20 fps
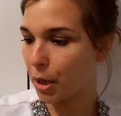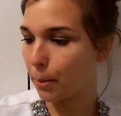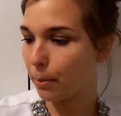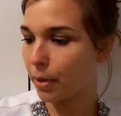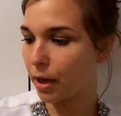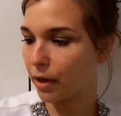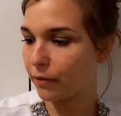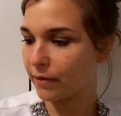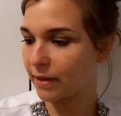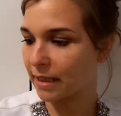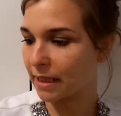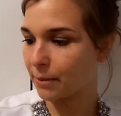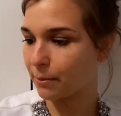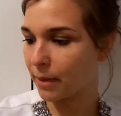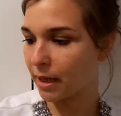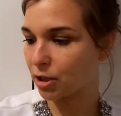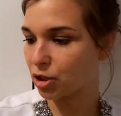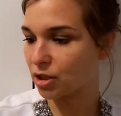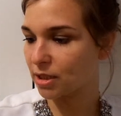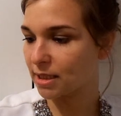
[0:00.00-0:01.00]
perfectly
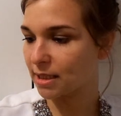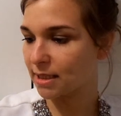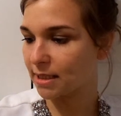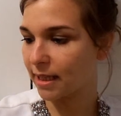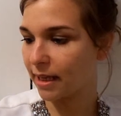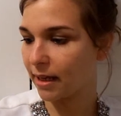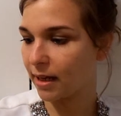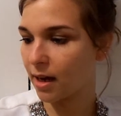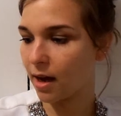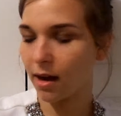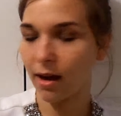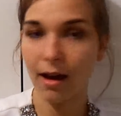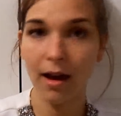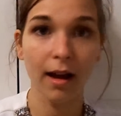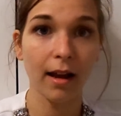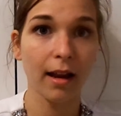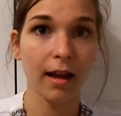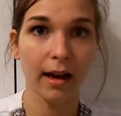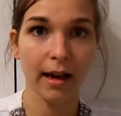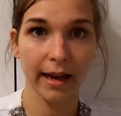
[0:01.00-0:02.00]
matches skin,
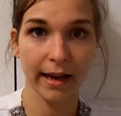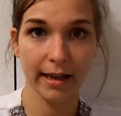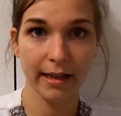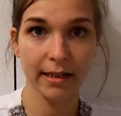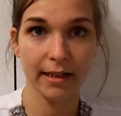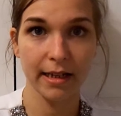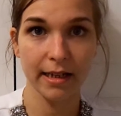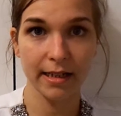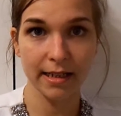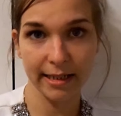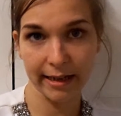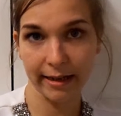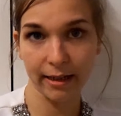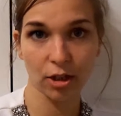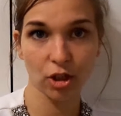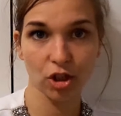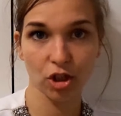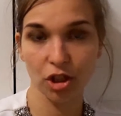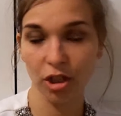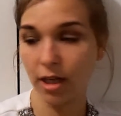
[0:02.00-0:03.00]
colour and
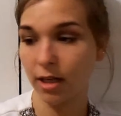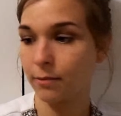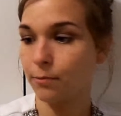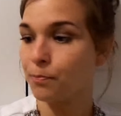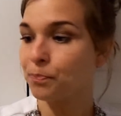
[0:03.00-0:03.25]
texture.